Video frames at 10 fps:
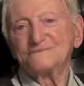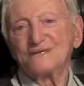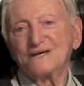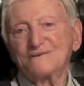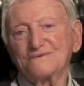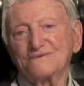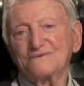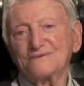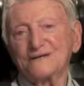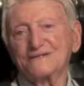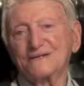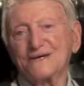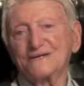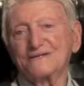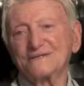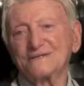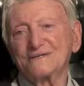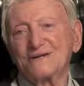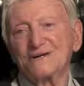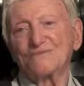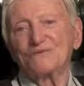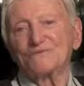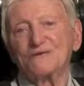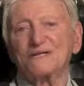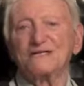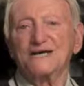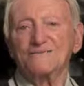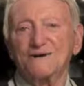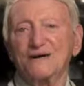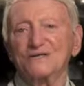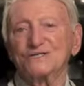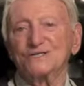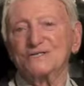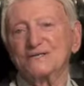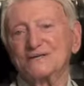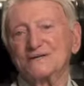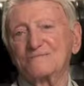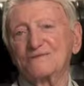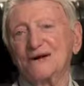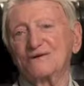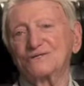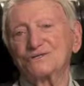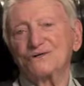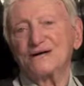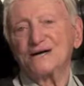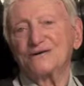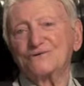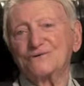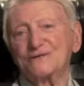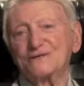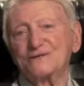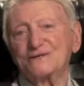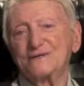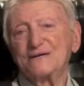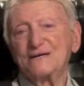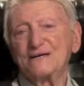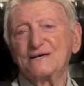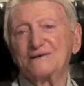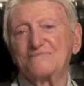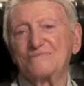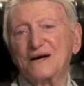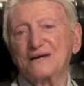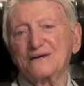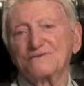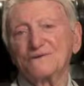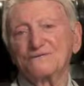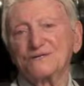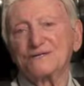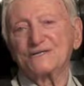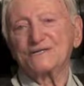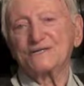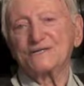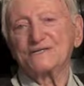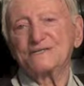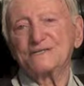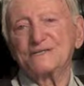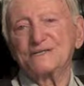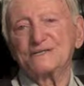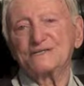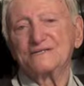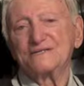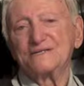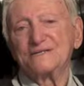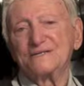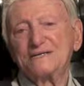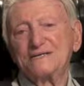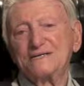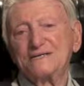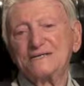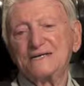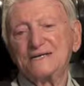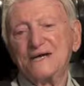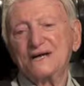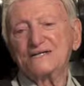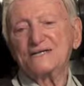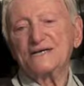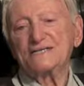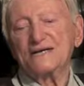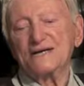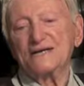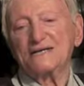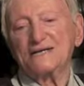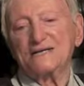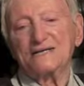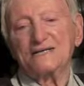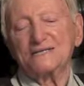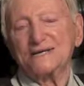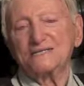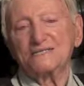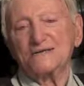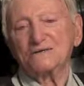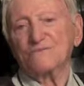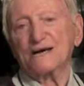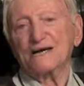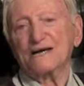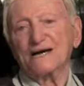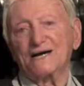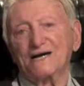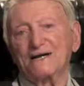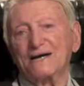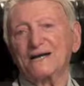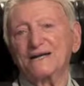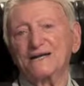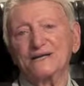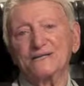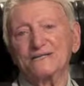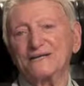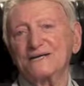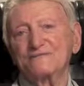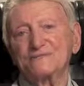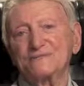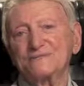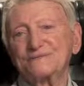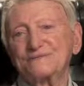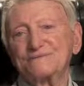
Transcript: no, I tell you, you know, between the death march and the parachuting out and badly wounded and uh, a lot of things, and I and I, I stuck my neck out a lot, a lot of times.